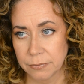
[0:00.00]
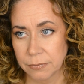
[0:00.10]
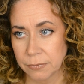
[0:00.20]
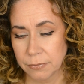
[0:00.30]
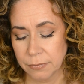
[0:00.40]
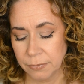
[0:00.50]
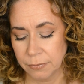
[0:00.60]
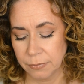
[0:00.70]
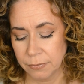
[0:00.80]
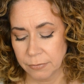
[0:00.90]

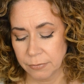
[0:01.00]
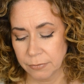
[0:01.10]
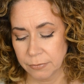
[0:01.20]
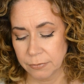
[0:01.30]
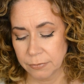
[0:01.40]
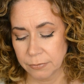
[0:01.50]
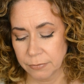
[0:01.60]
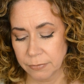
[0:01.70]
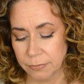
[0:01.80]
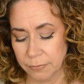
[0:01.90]

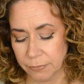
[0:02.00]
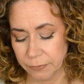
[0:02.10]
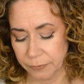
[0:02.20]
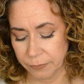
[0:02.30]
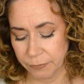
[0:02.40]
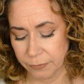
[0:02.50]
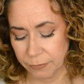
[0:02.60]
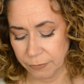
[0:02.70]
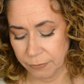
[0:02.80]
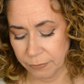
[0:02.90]

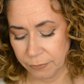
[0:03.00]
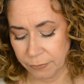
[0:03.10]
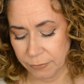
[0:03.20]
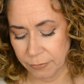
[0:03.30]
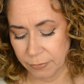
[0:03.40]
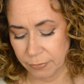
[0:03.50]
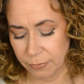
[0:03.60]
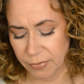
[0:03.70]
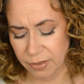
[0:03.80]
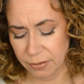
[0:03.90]

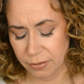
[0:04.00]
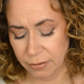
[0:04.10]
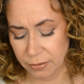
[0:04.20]
Nobody speaks.